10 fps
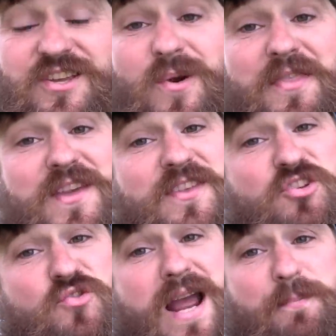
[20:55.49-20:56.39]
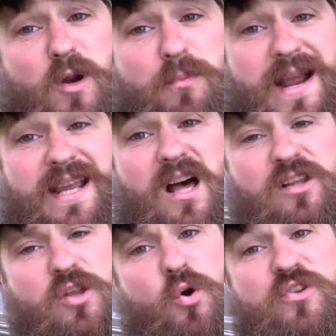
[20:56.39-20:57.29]
You know, I think this track bar bracket
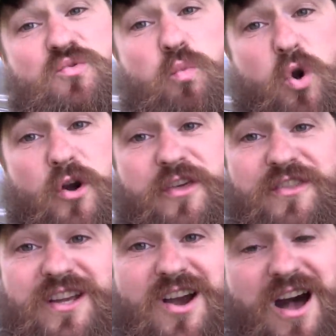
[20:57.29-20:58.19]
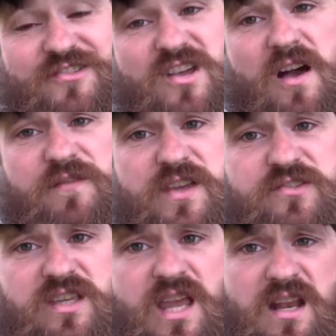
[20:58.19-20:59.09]
alone is worth the cost of
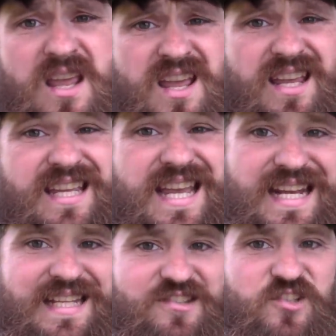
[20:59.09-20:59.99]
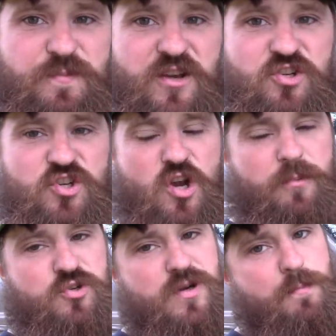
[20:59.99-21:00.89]
this kit. Getting that suspension
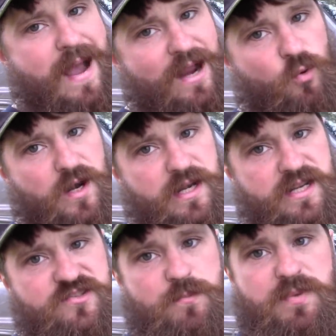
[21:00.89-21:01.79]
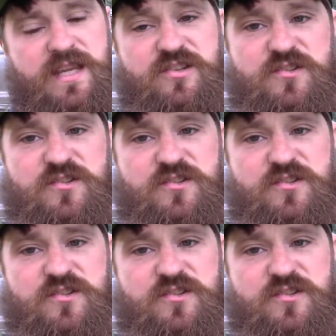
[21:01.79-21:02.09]
geometry back where it needs to be